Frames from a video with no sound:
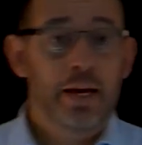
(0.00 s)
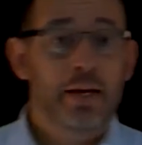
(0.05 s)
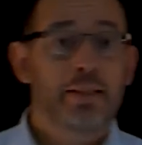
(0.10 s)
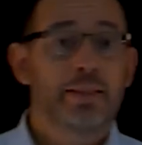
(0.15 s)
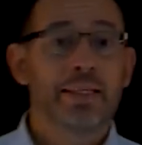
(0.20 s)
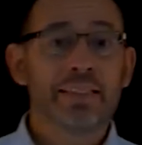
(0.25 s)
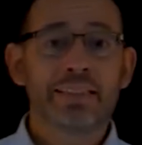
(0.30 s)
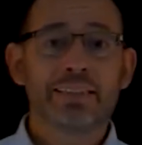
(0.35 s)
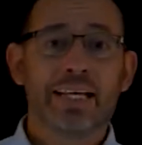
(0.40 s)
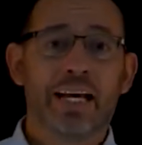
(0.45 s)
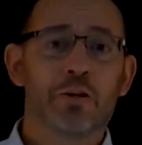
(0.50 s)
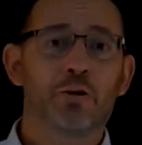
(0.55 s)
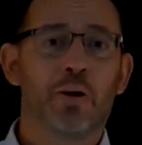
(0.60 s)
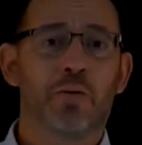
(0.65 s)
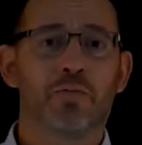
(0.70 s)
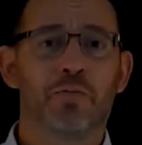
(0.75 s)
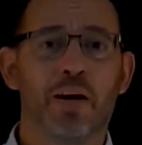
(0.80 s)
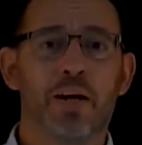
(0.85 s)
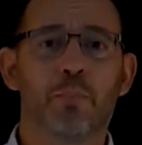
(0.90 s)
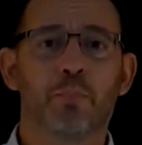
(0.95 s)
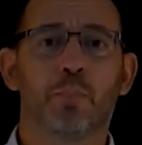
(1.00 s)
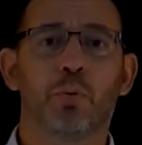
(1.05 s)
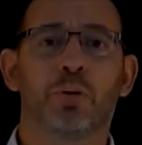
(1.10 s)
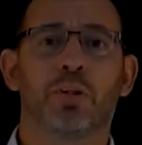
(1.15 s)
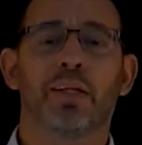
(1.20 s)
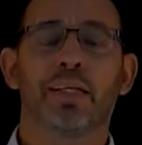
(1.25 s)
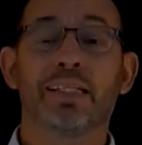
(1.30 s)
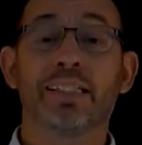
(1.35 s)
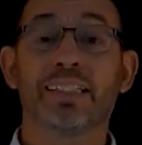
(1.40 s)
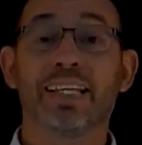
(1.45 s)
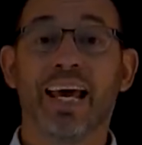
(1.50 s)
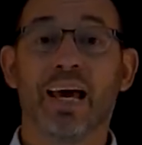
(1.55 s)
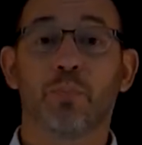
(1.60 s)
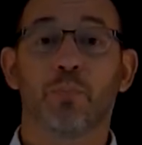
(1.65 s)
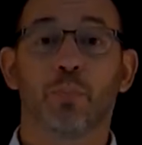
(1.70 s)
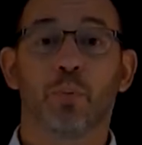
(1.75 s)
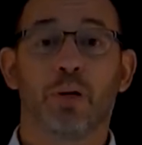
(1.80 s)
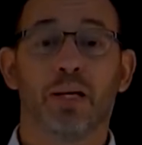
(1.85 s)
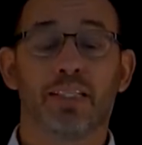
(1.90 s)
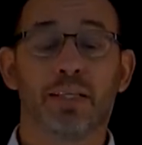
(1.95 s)
This is actually a very important
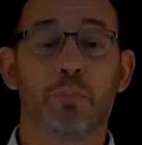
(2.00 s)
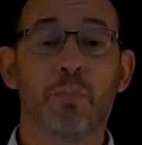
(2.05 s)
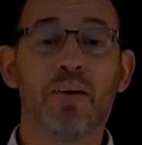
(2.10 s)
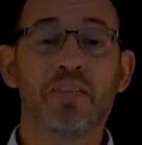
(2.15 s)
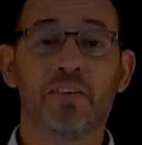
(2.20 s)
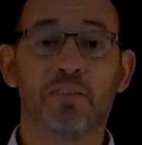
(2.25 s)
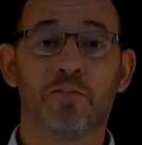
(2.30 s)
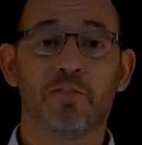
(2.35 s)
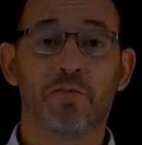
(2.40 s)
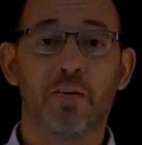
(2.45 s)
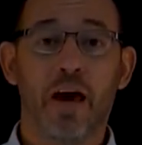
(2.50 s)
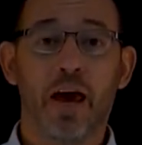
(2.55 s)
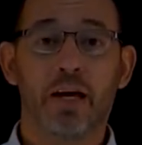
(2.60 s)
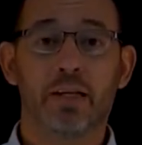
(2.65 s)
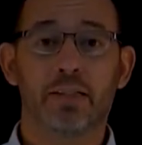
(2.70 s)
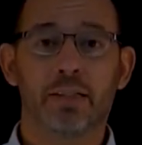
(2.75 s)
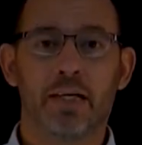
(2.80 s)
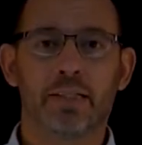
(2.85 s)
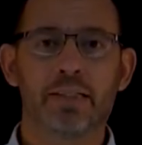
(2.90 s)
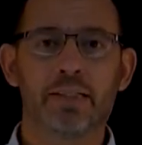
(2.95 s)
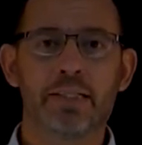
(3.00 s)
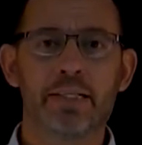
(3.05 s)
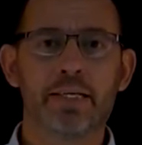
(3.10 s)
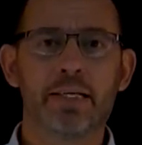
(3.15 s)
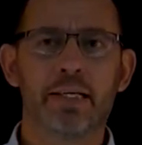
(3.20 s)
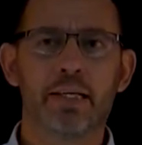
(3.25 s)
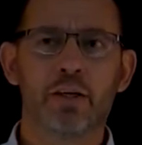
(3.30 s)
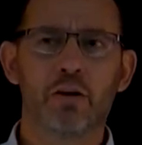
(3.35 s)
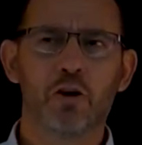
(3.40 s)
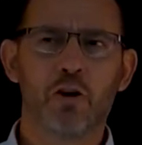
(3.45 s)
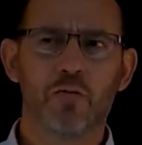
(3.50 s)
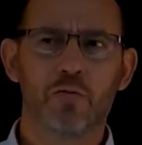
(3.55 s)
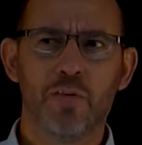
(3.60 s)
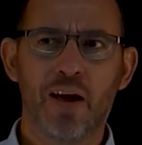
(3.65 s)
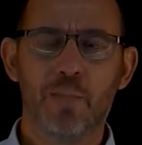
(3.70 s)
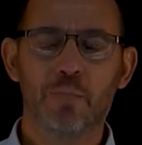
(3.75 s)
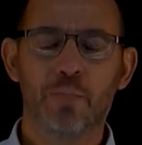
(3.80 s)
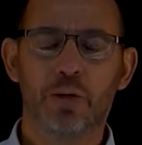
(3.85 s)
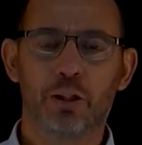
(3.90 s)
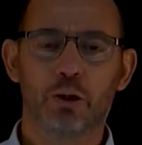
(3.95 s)
example. As a matter of fact, until
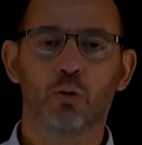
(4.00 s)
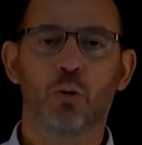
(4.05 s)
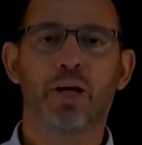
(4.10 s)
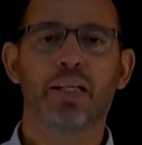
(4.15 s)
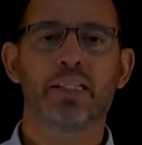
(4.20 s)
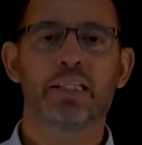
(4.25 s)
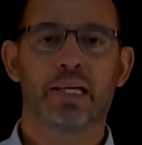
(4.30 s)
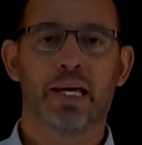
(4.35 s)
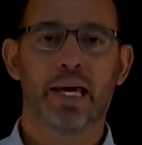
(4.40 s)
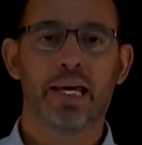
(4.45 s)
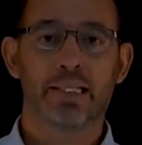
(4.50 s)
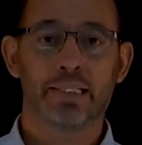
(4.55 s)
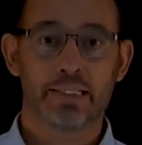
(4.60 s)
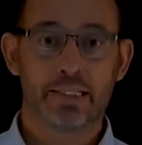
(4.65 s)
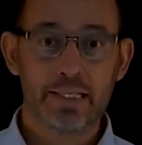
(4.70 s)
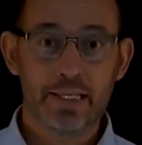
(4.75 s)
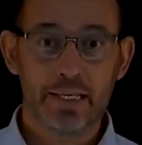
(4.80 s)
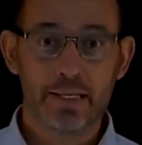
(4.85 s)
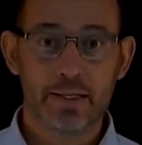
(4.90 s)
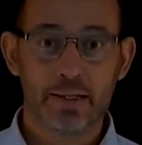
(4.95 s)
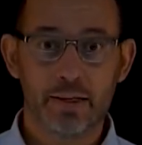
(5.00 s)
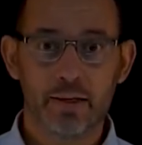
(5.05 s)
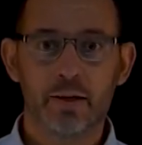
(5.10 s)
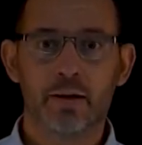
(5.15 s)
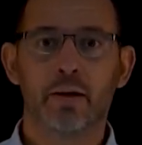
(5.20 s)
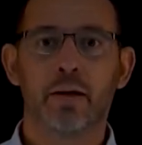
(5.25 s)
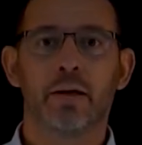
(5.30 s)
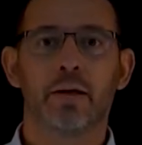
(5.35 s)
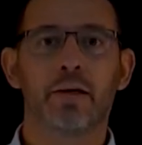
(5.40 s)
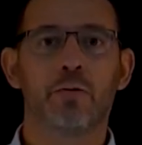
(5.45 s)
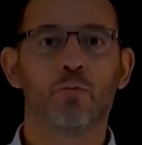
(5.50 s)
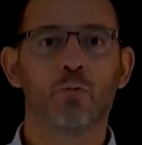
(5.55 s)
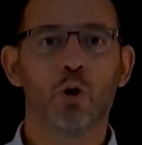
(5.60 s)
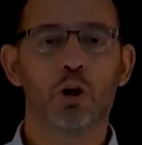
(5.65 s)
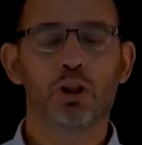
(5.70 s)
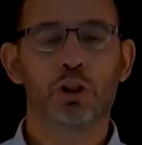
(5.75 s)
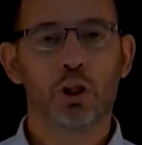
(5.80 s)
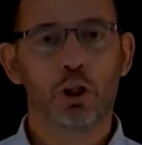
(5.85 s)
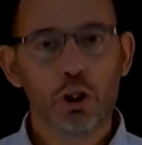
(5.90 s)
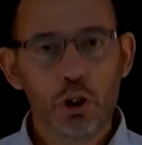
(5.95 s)
November 2018, it
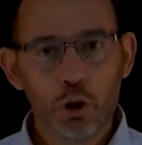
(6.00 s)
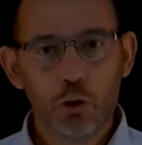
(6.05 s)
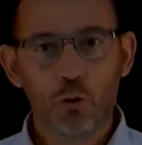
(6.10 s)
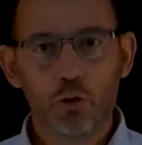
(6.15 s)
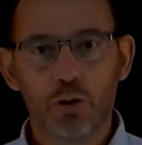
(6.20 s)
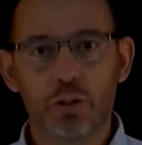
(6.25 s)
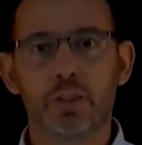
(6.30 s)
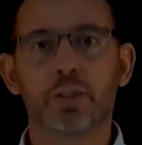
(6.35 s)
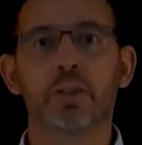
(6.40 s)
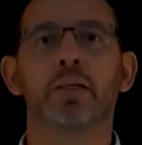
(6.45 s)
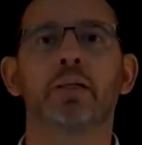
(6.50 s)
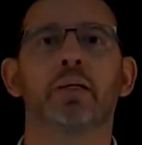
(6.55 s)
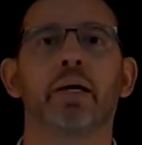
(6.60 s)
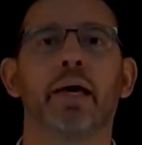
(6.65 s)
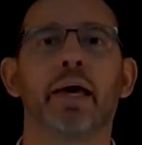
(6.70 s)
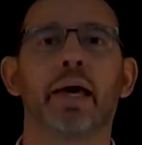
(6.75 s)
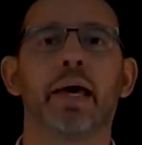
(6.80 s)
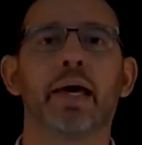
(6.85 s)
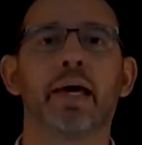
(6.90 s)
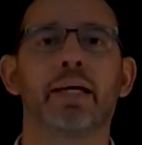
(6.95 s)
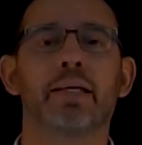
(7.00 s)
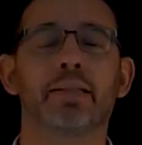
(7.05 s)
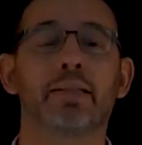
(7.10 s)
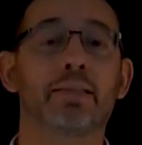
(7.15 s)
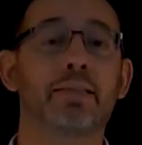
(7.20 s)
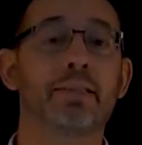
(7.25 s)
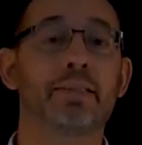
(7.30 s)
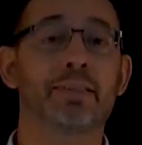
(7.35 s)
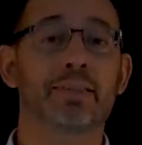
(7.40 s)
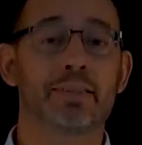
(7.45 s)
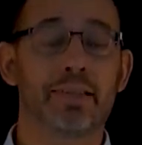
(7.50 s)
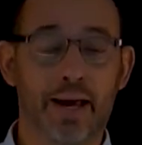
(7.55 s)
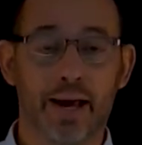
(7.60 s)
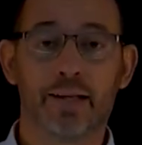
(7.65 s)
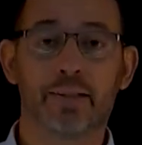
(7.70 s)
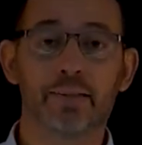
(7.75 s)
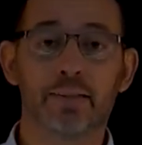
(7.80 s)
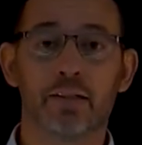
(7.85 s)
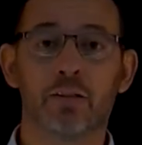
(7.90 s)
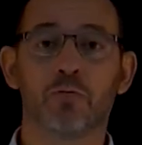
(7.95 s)
was used as the
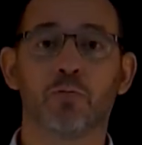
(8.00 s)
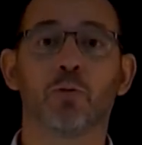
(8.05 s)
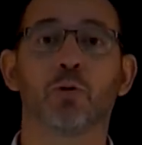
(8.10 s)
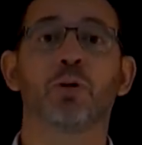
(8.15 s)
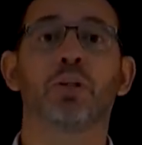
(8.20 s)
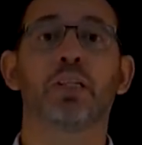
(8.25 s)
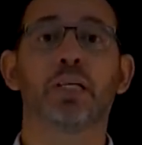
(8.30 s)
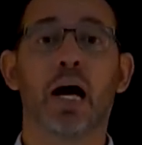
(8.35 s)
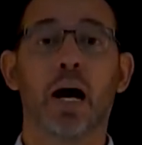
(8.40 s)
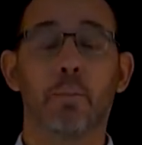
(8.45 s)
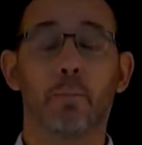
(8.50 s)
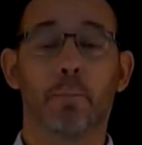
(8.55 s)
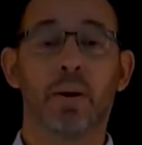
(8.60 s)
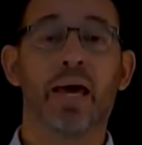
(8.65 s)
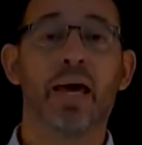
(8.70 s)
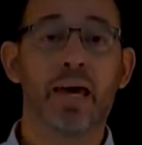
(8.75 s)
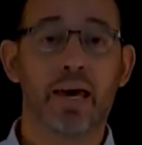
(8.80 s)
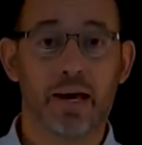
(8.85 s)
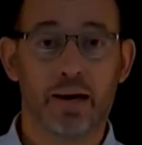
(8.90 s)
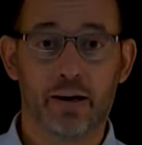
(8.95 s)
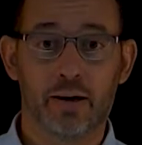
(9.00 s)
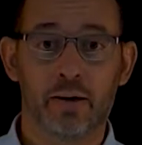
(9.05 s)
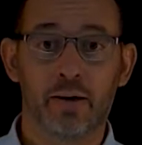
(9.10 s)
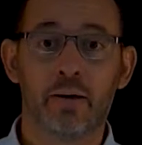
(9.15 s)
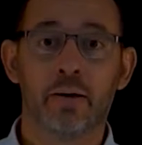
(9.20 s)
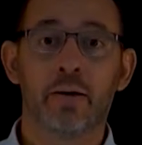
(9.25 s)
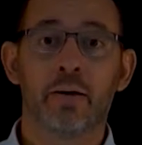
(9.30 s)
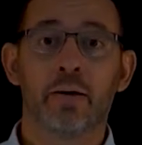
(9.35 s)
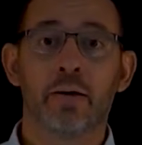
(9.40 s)
standard for the ampere.